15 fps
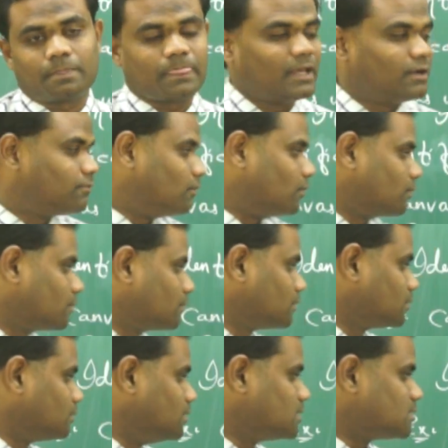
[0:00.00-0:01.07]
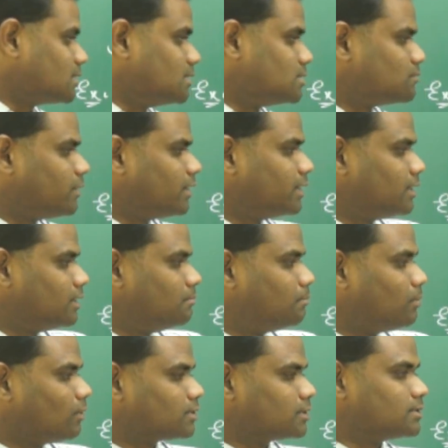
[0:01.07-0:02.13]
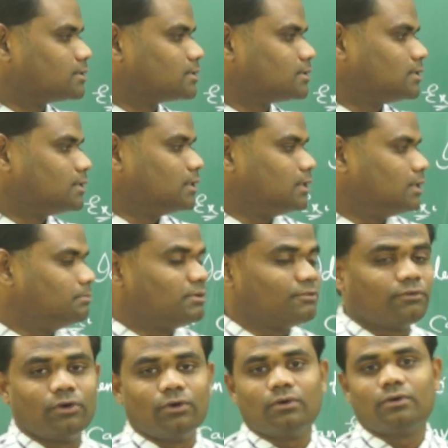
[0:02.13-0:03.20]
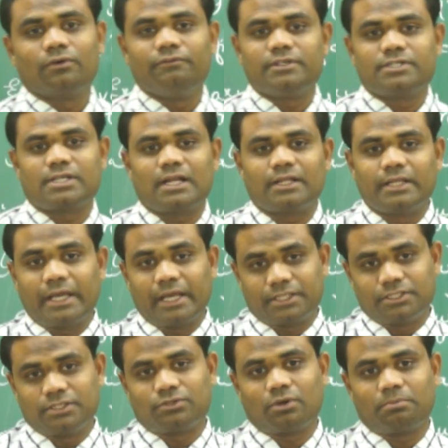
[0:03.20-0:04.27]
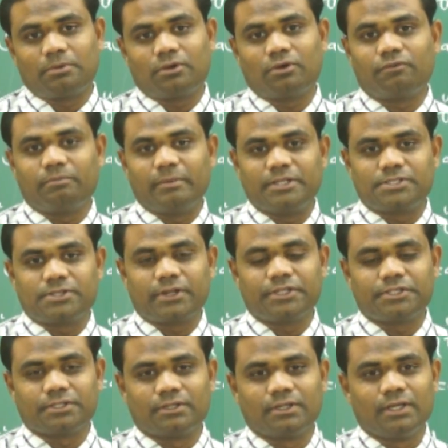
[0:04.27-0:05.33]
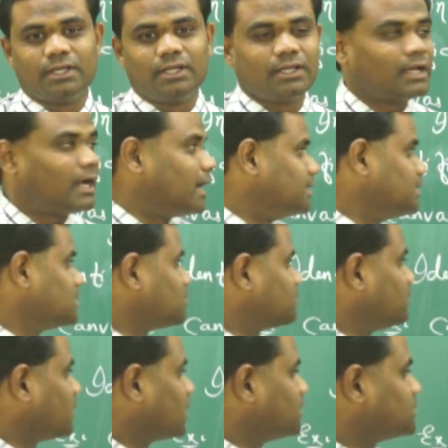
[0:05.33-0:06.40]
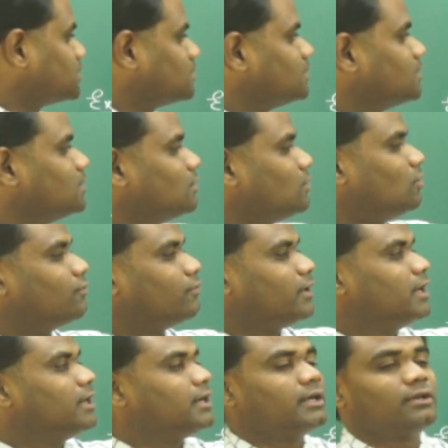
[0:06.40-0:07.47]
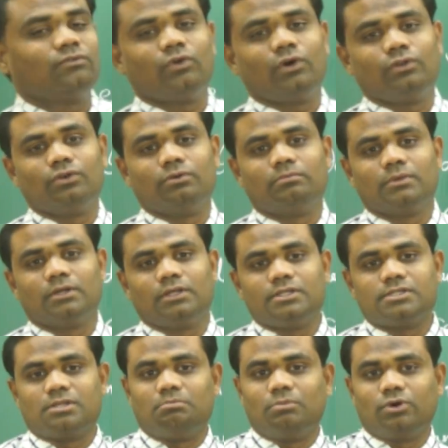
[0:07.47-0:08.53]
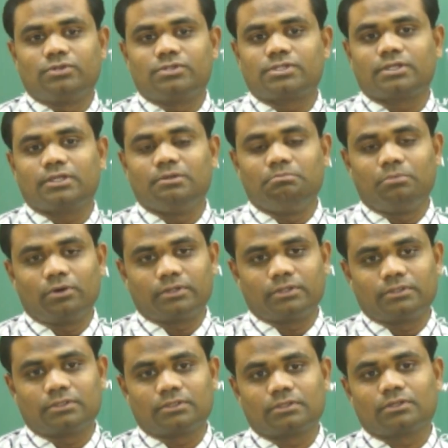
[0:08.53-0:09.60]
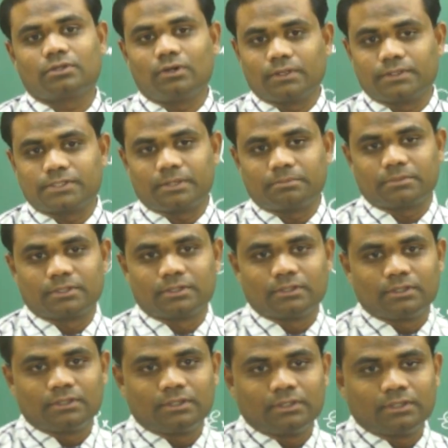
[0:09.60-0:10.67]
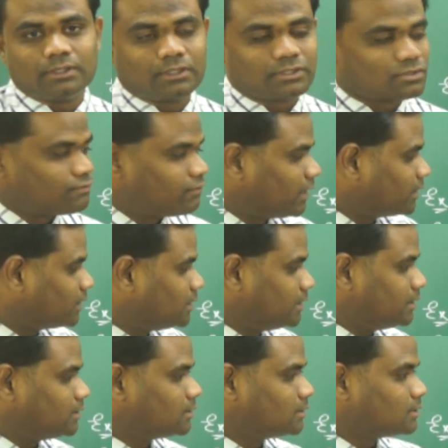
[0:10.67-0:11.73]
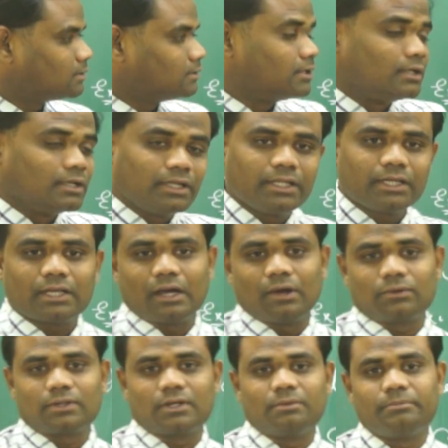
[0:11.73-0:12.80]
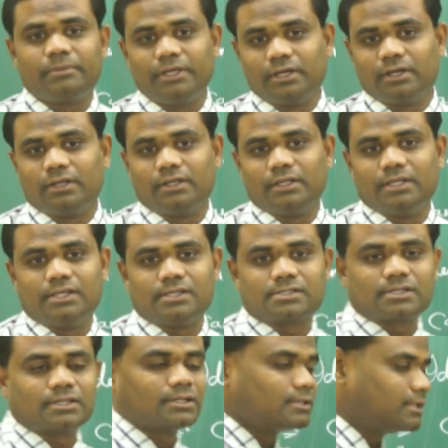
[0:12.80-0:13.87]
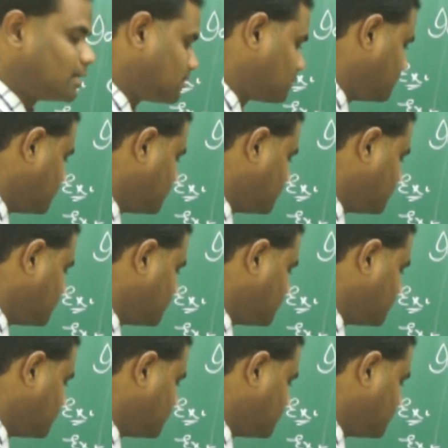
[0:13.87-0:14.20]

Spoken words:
Therefore, this is very important before we start the actual topic of mensuration. Identification of area and volume is the most important concept. So finally, the learning outcome here is that